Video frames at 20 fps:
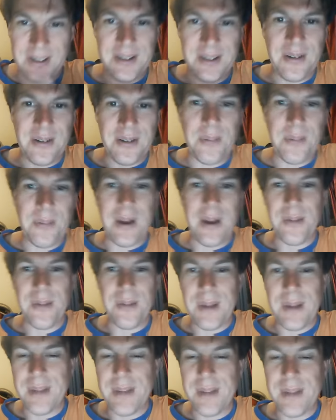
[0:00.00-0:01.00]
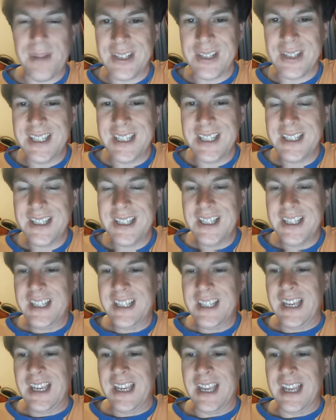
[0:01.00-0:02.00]
on my balcony,
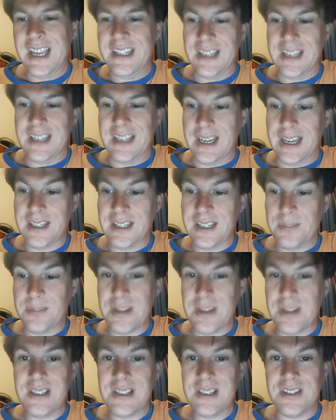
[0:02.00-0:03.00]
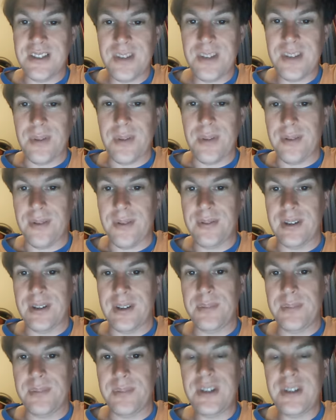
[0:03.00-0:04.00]
and I can basically chip off
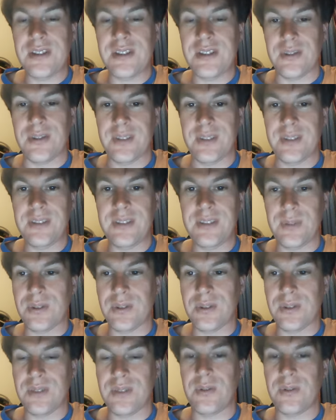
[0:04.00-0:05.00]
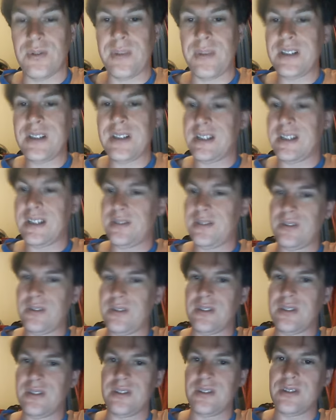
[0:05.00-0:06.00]
pieces of it, because it will basically
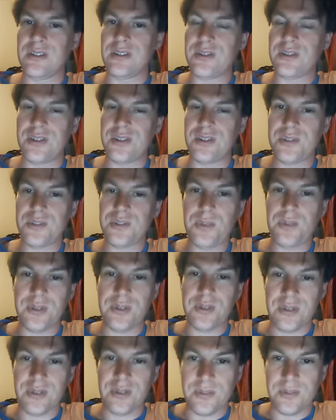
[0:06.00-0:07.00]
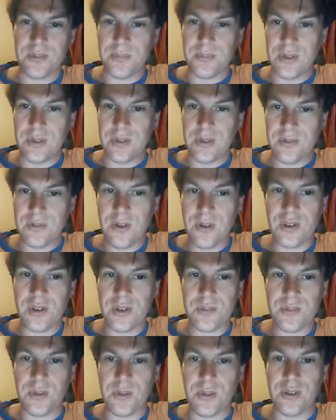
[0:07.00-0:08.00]
the spot, the
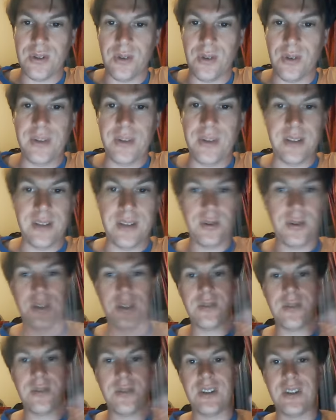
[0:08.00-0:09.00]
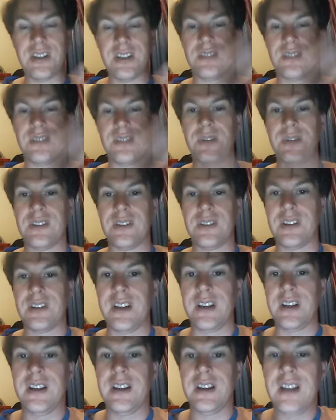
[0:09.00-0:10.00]
focus point of a 33
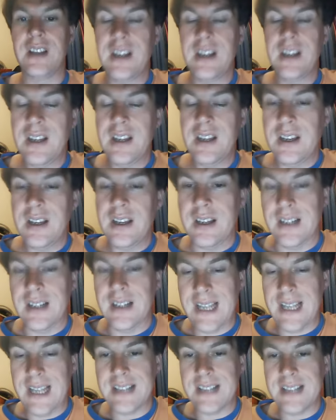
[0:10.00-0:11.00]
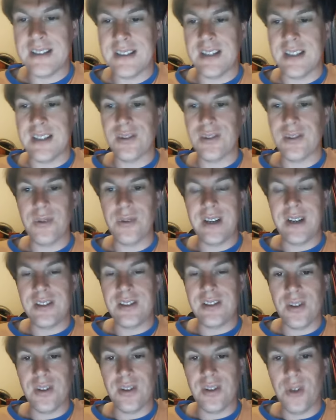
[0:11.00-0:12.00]
centimeter lens is already
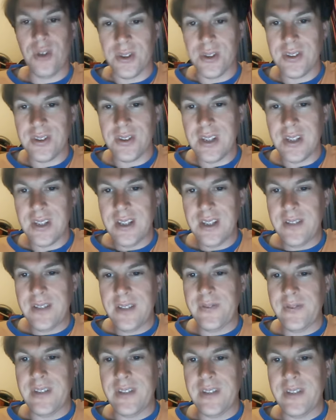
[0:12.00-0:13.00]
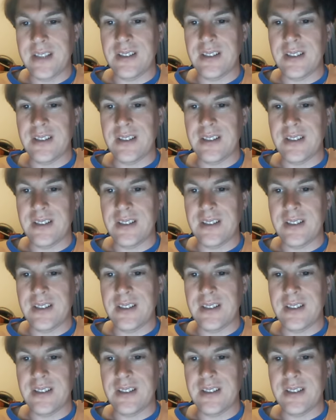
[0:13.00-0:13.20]
so hot that